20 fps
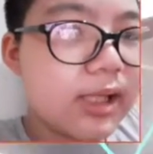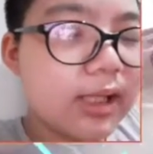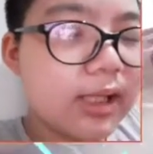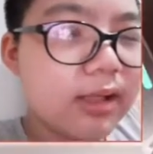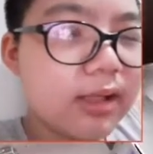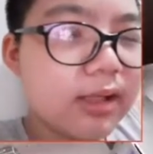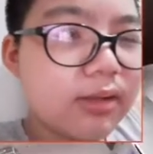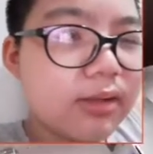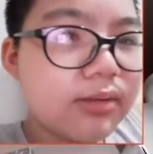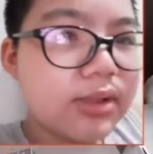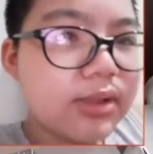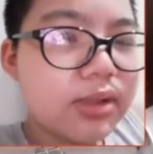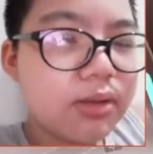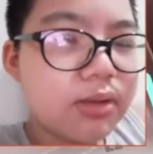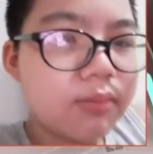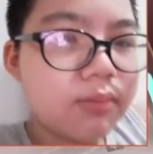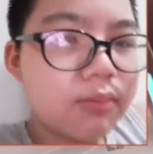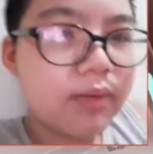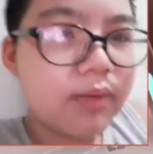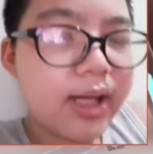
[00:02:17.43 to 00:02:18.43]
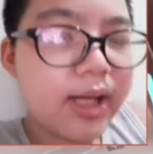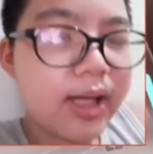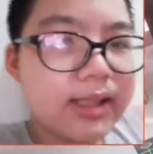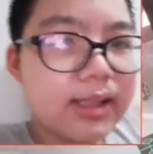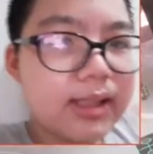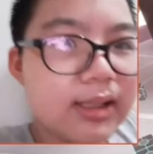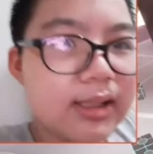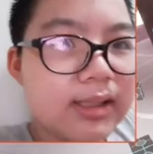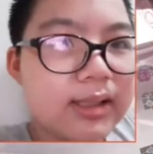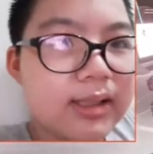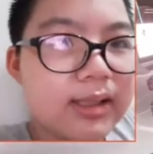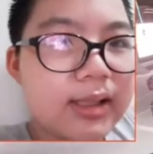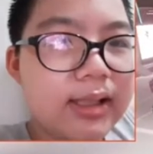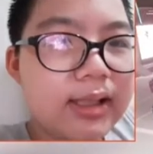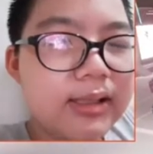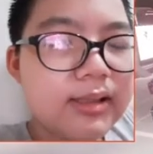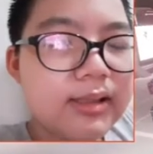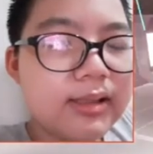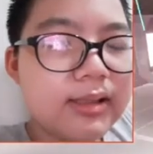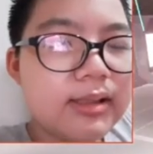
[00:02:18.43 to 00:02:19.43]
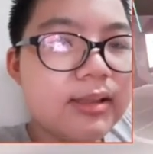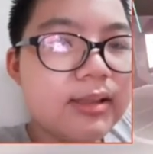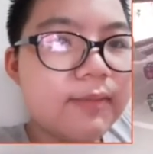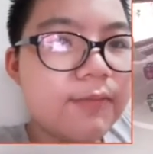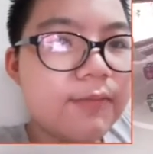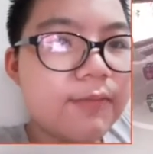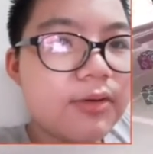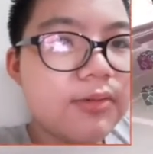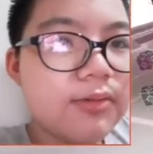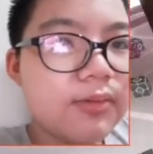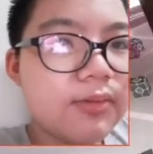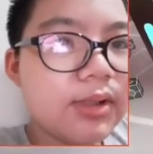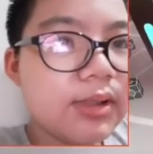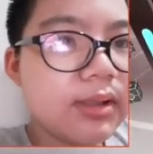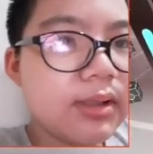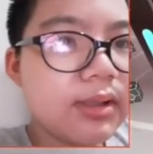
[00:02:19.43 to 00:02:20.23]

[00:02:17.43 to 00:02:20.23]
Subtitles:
then go to your right and then the first one